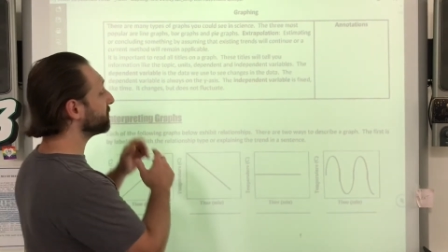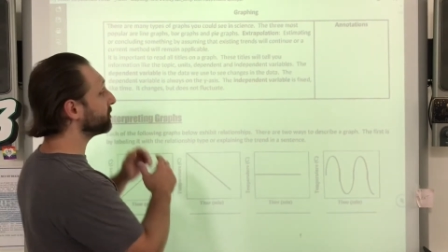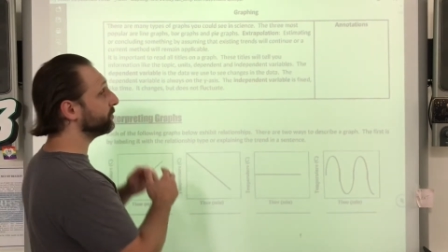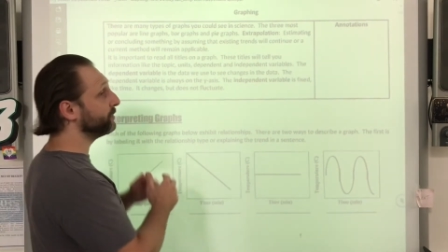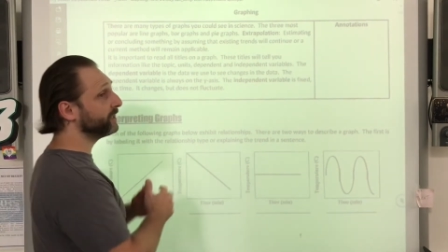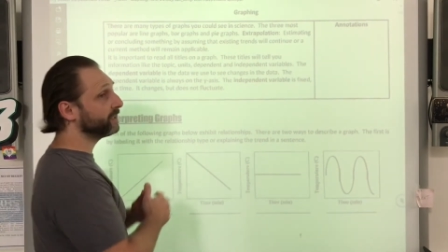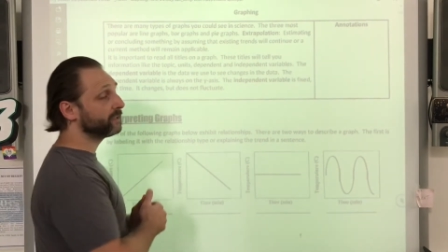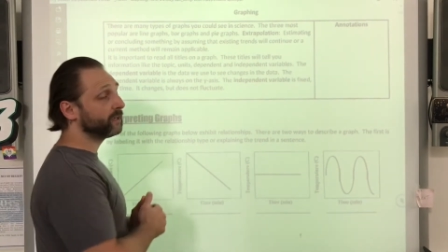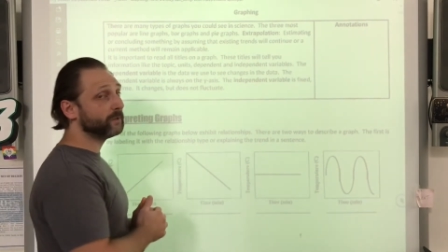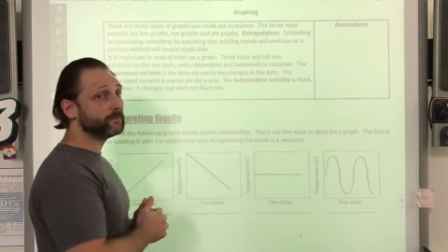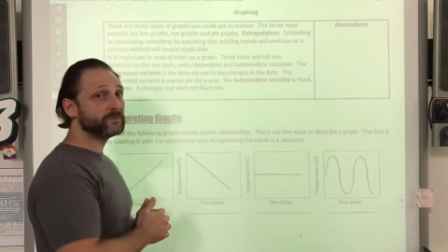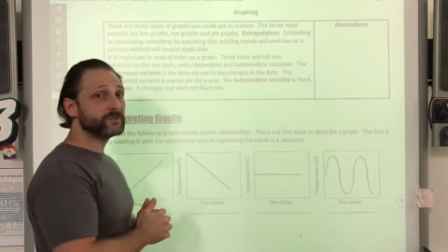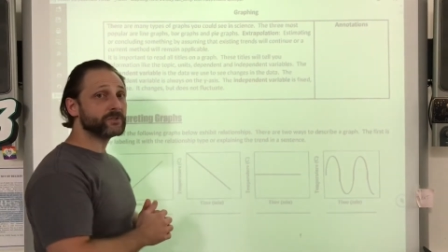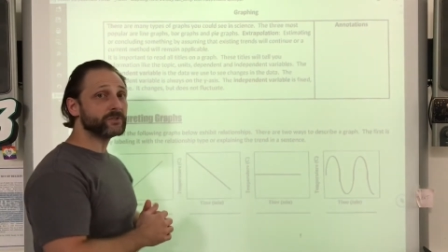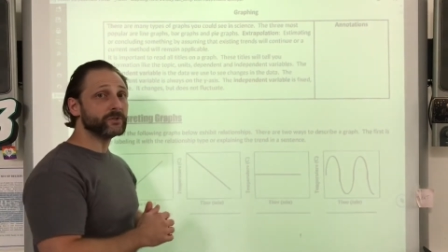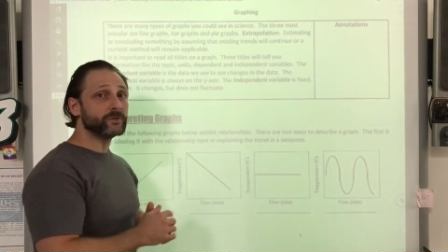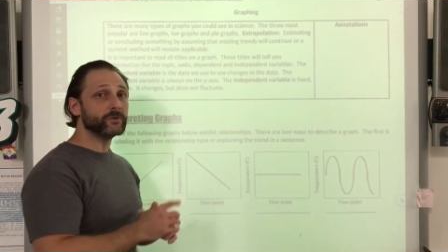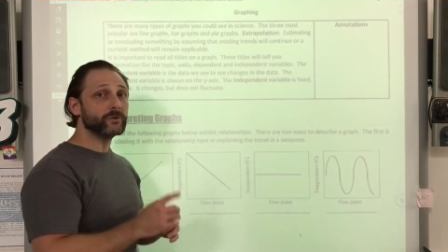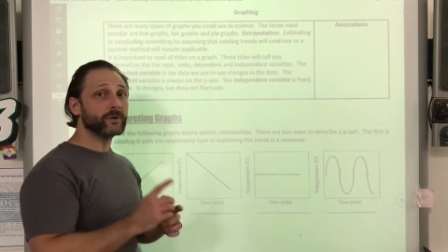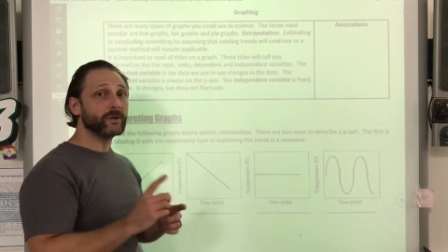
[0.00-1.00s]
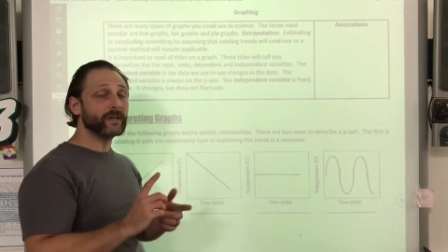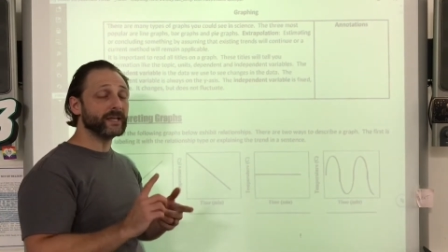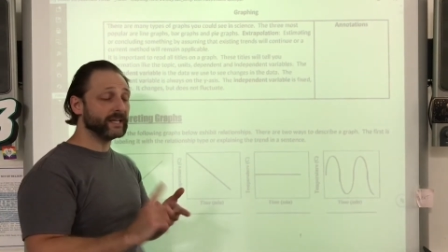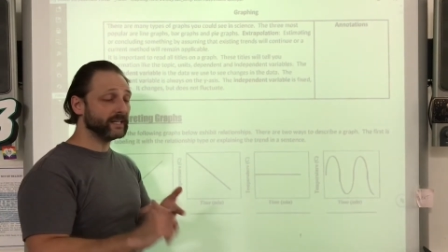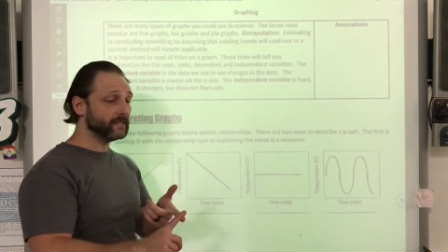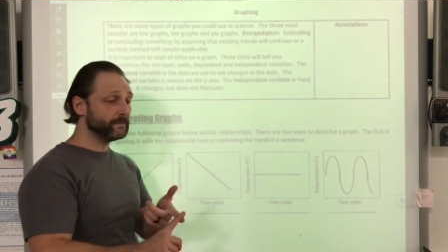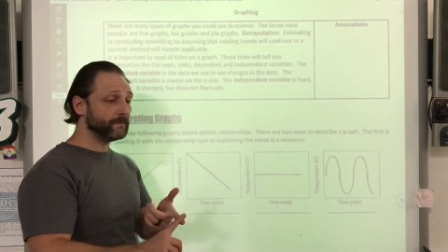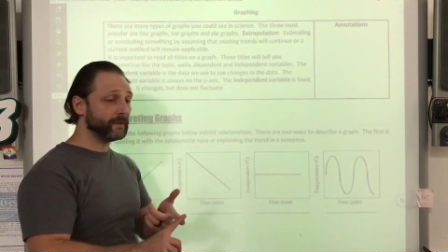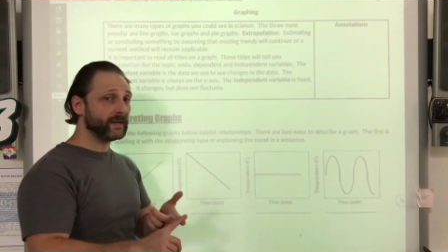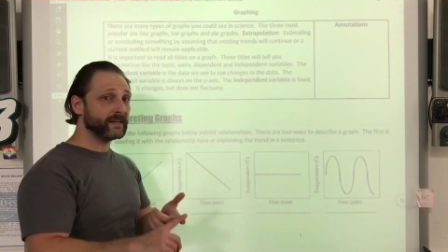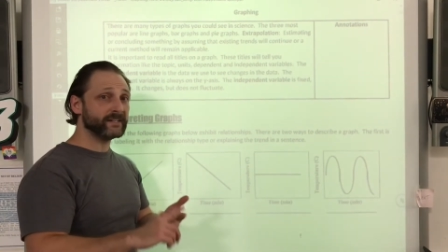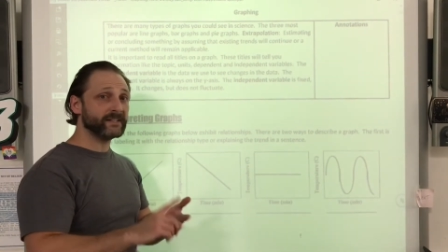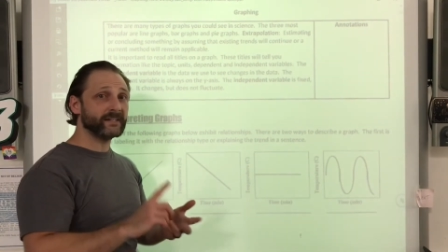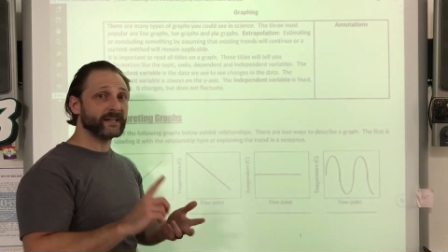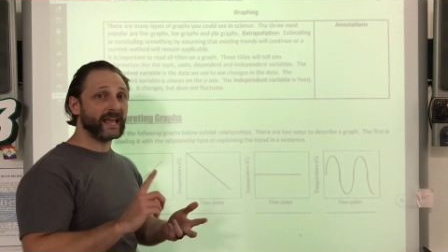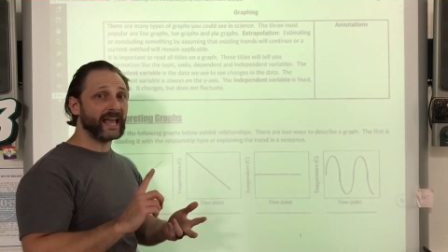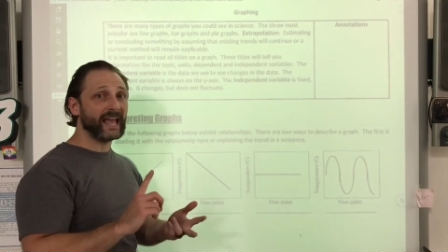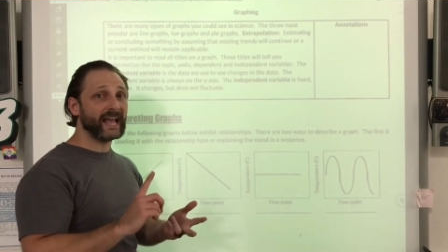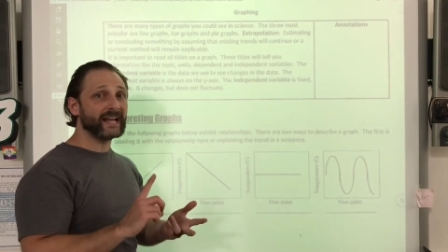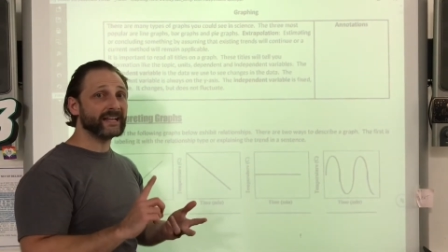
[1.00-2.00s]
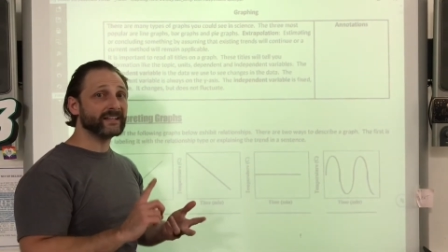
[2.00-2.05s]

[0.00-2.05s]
when it comes to independent and